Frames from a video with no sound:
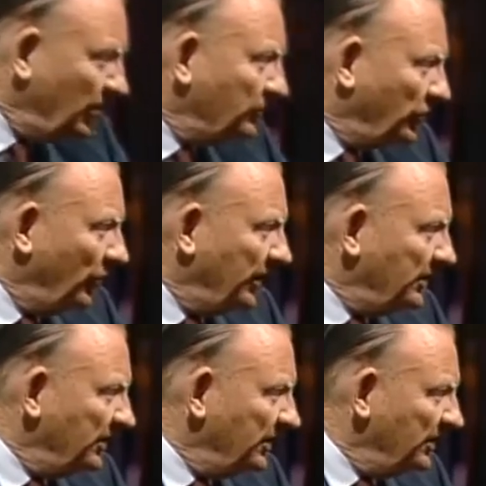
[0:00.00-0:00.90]
into it,
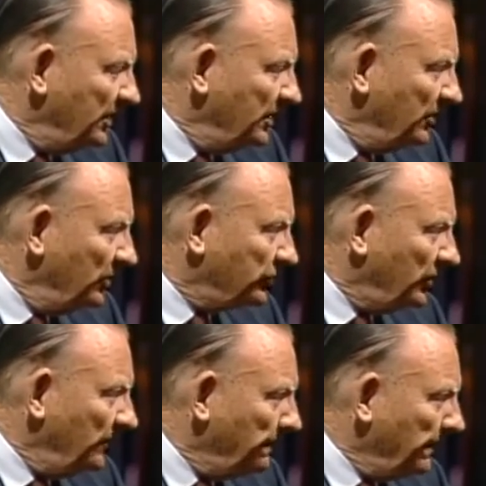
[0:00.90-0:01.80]
you
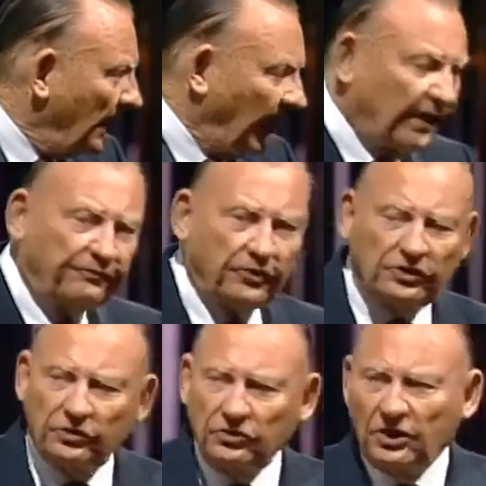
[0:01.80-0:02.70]
see? And if you
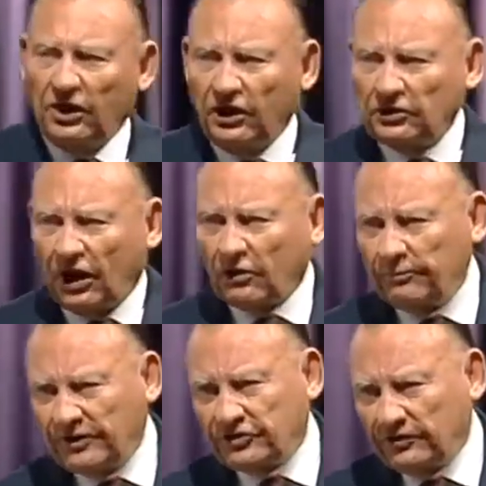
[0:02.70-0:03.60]
do, God will
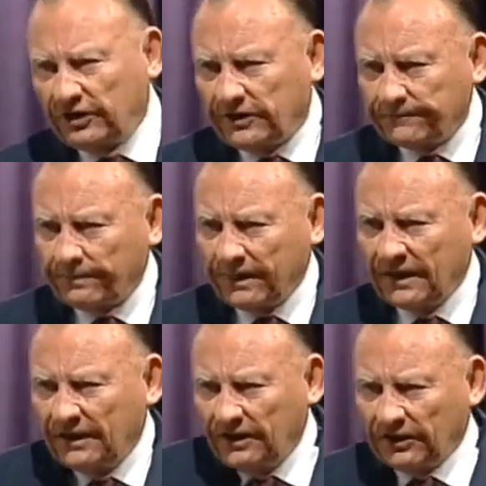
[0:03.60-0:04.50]
meet you there.
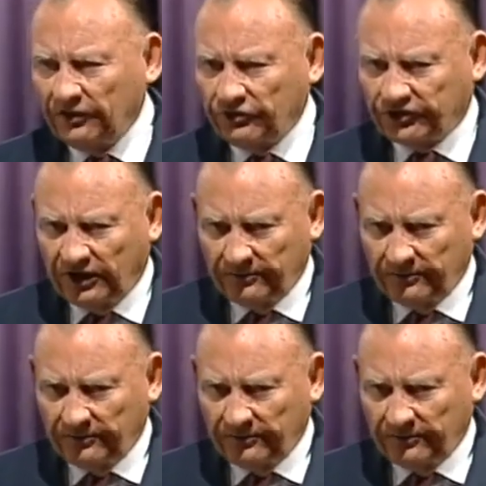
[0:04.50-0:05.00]
Can you say